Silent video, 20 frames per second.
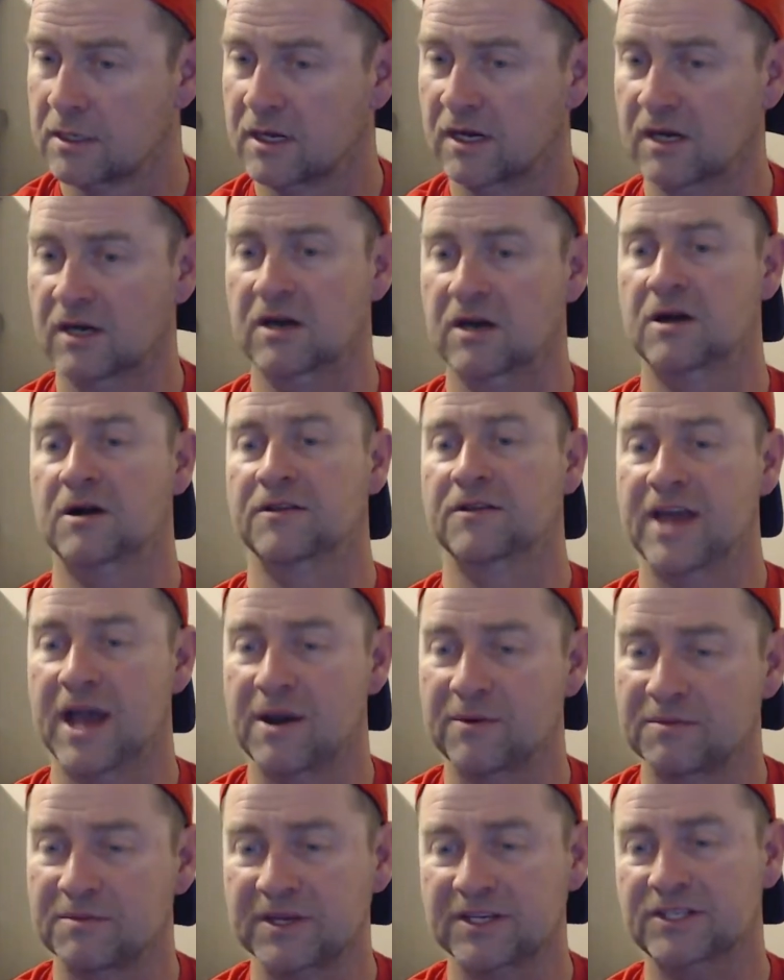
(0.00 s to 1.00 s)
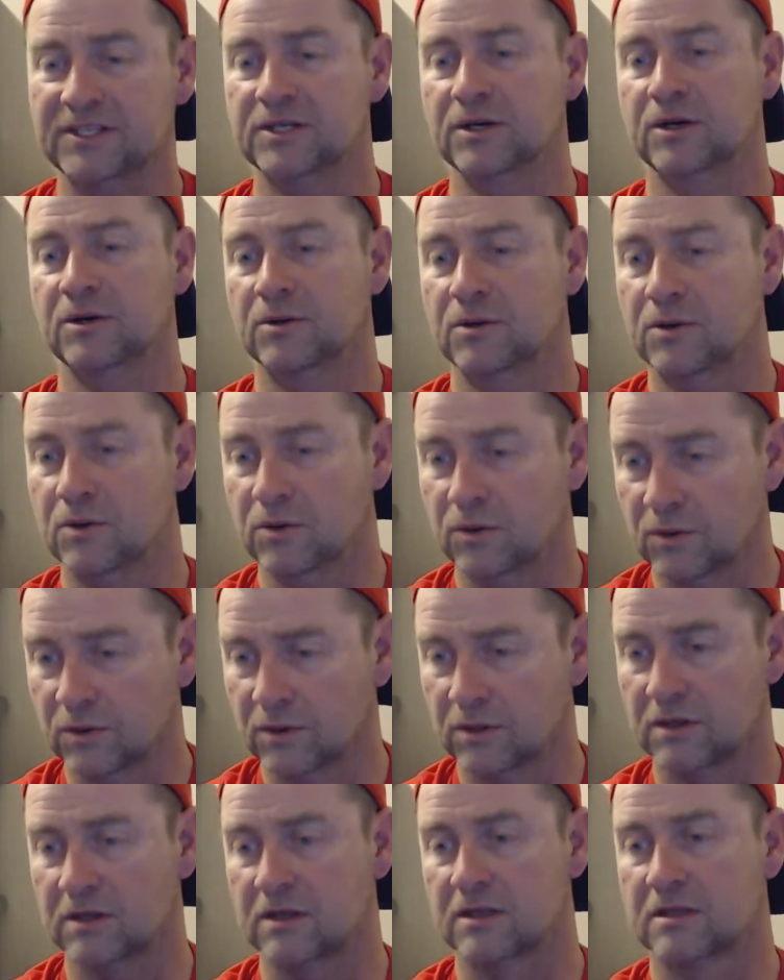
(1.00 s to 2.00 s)
Oh, that would be so
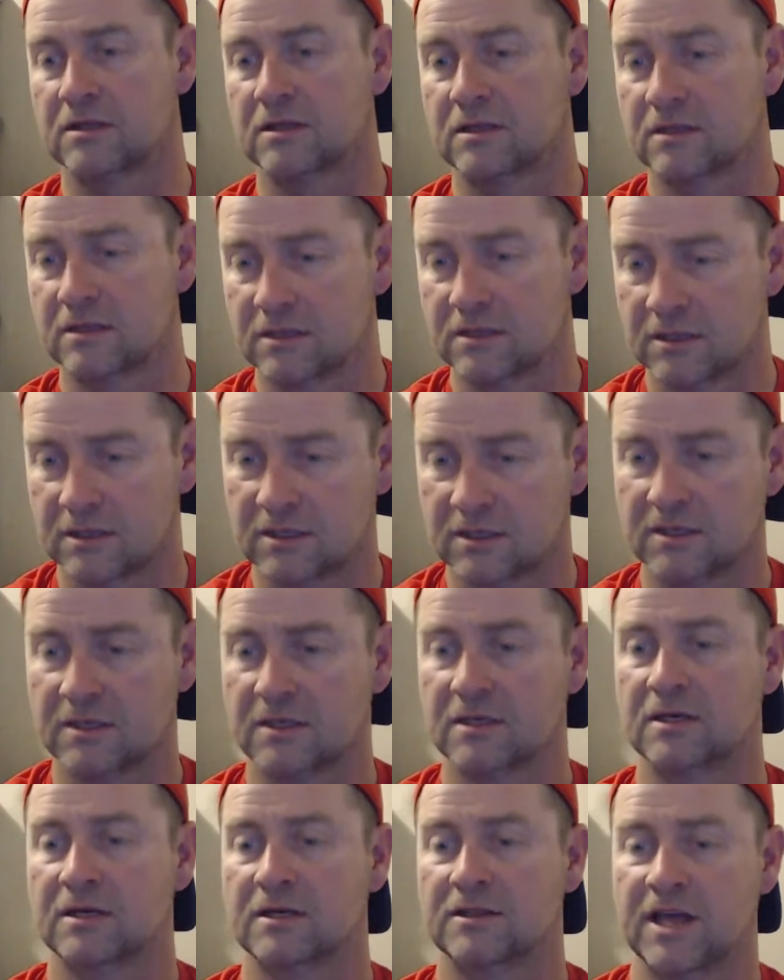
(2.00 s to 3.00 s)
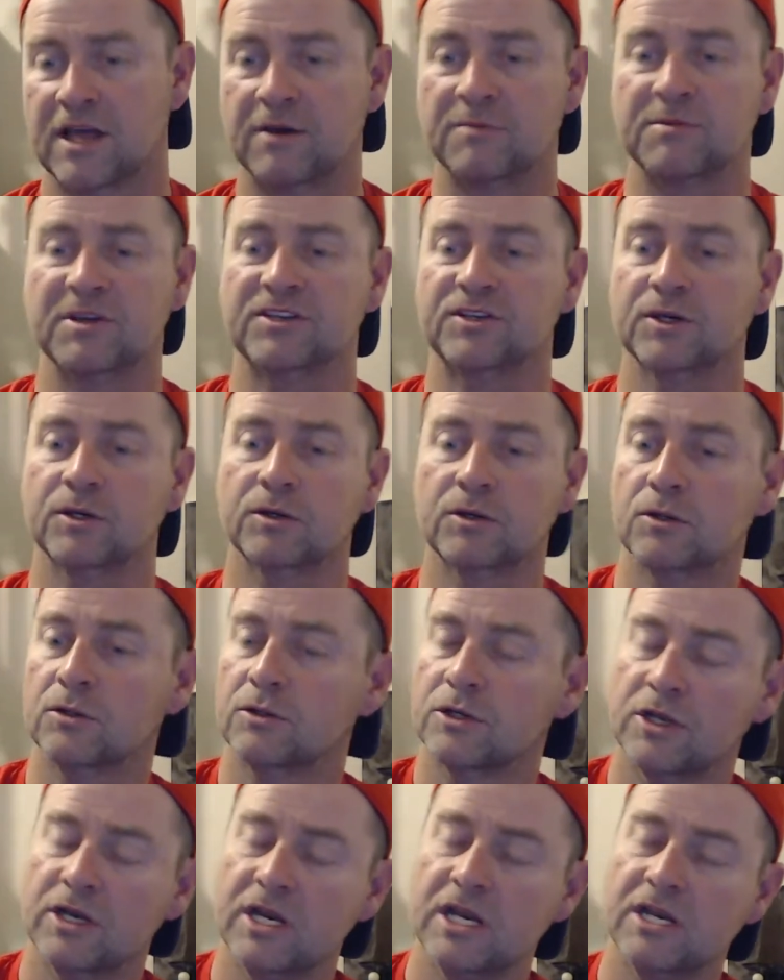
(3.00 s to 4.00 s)
cool. That would be so
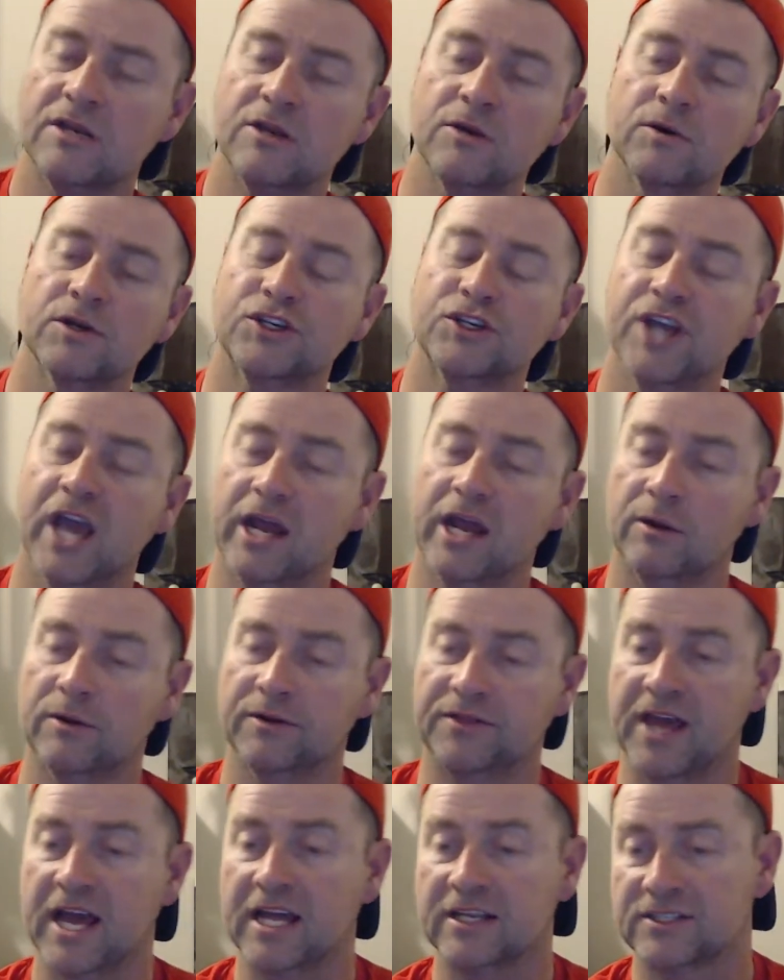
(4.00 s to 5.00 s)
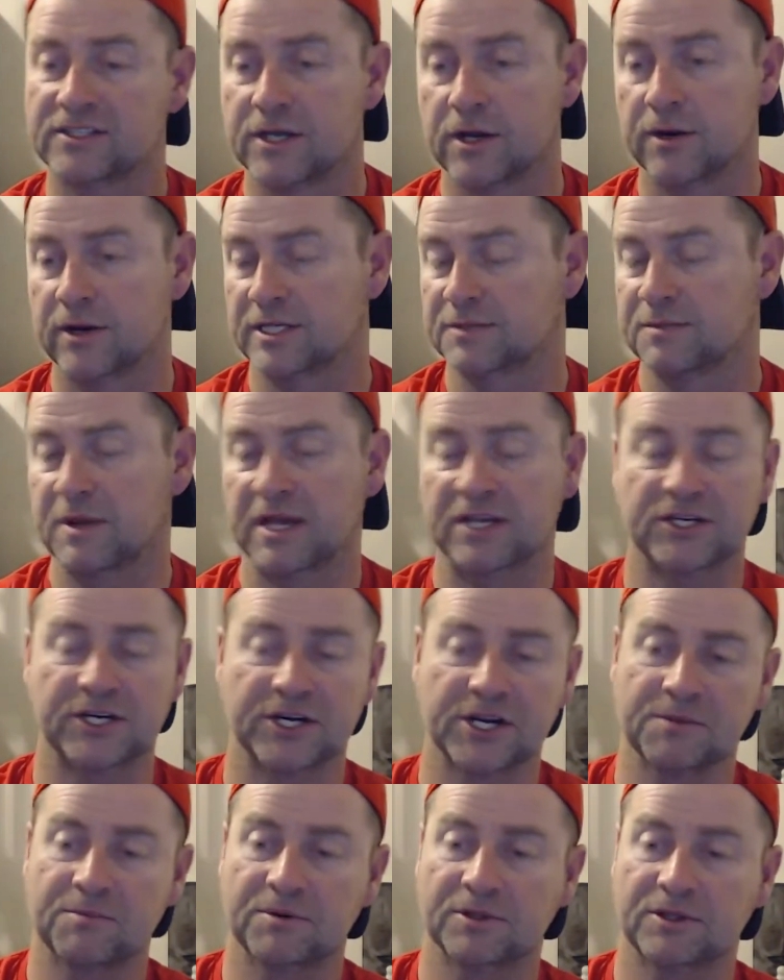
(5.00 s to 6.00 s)
cool. You need to do a channel with that, Snowies. Make
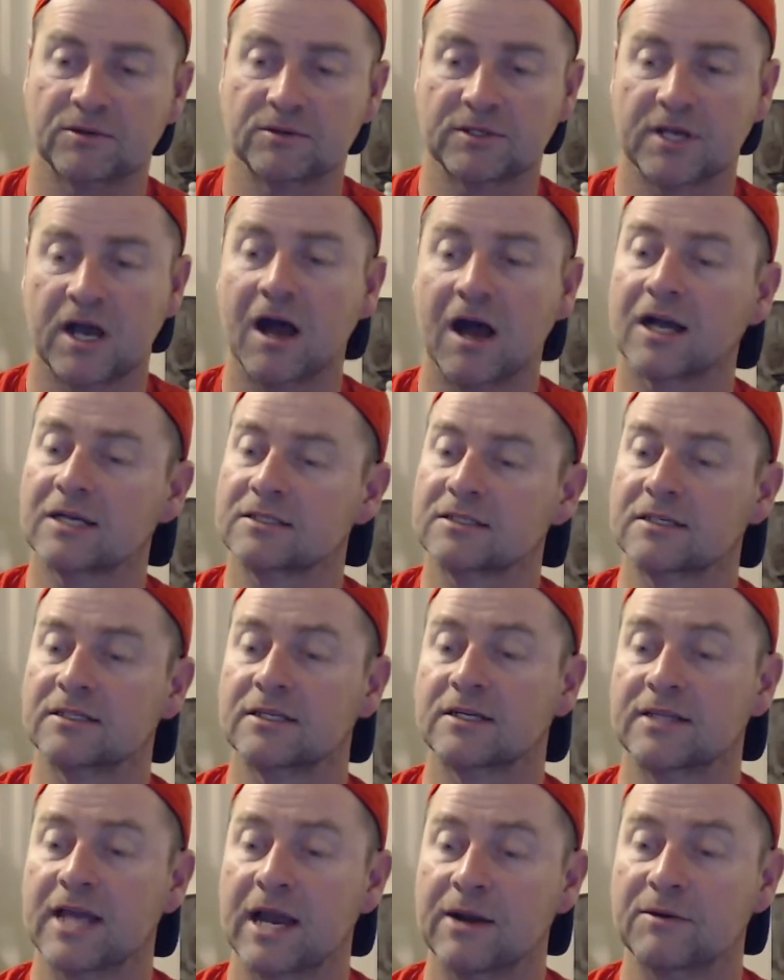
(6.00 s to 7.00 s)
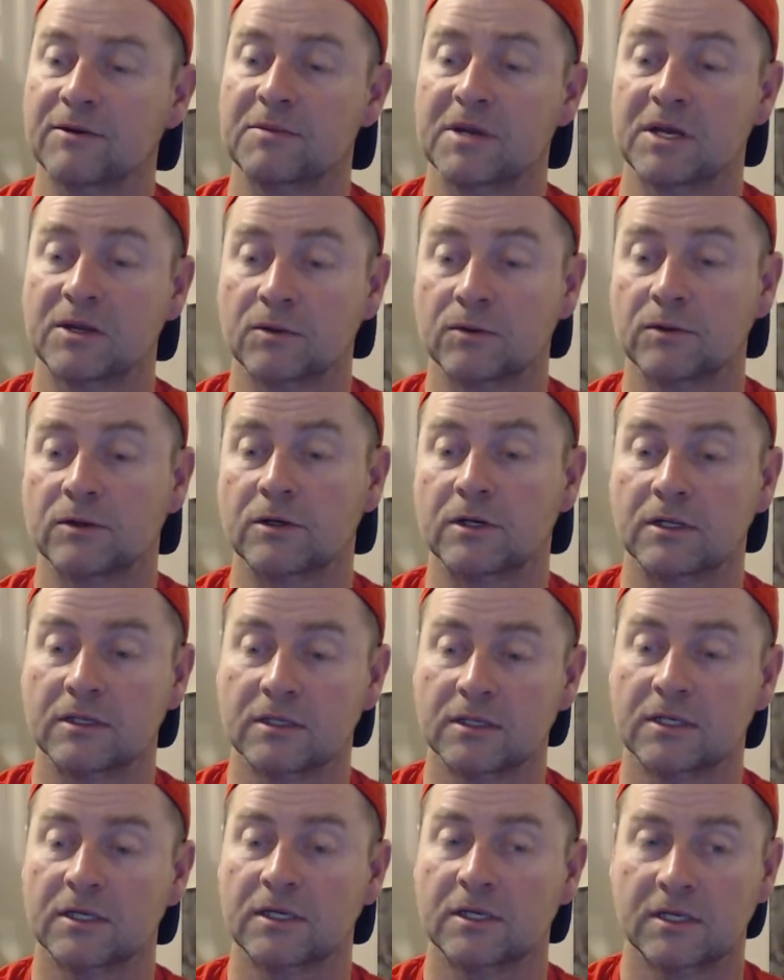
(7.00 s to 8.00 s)
sure you put those Hawks on there. That would be cool.
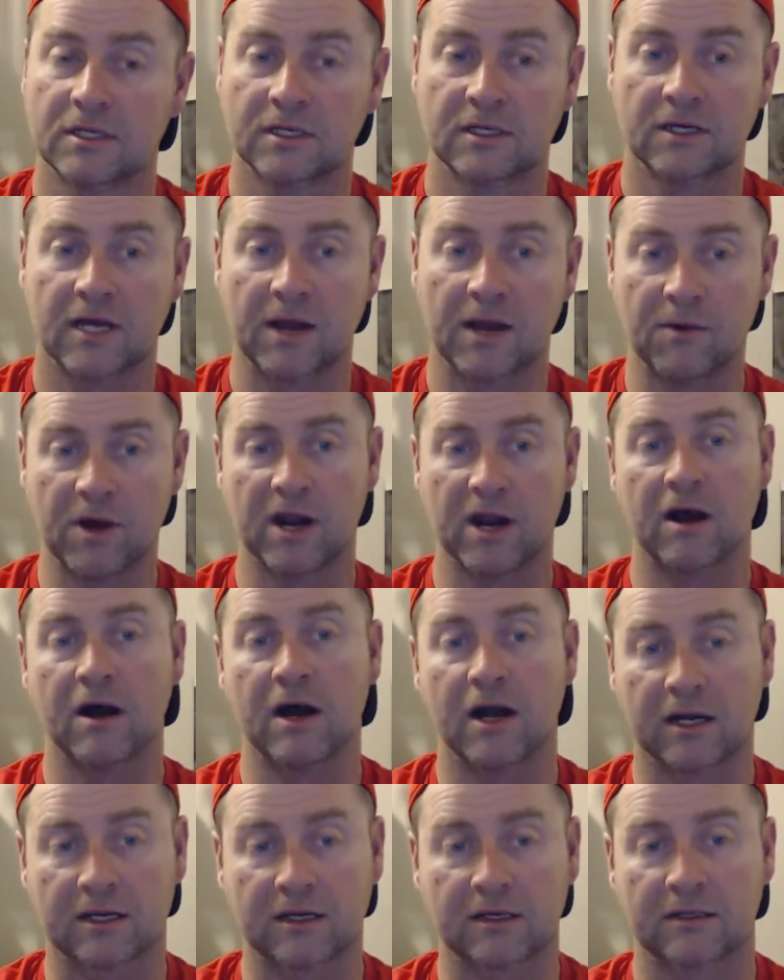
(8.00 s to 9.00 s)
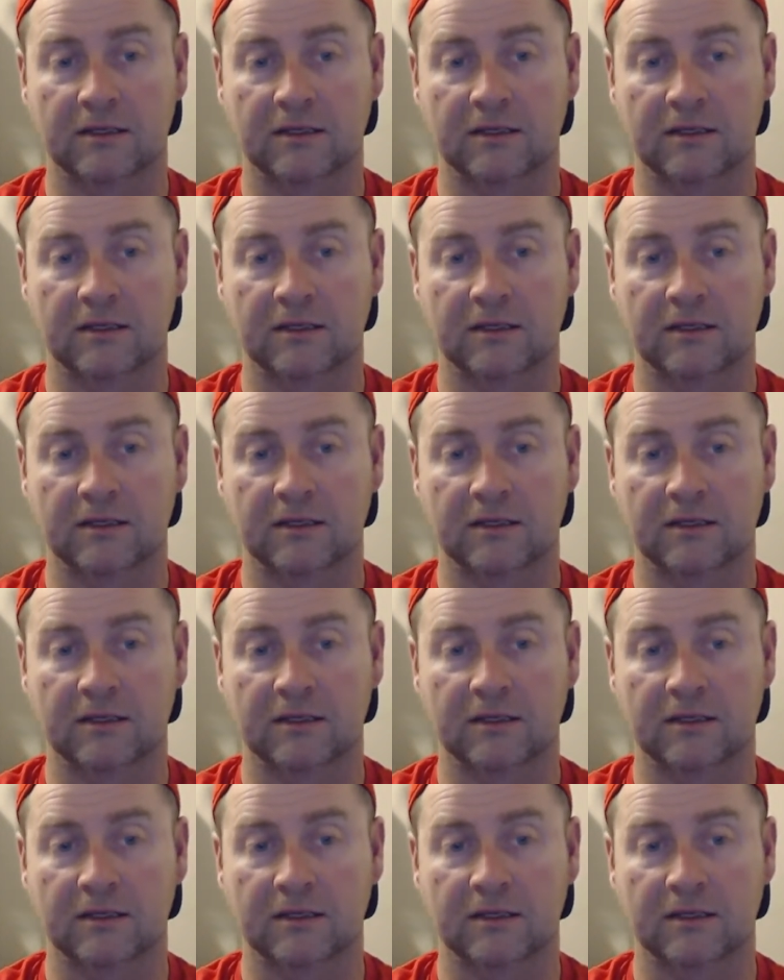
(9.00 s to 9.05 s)
I want a Hawk.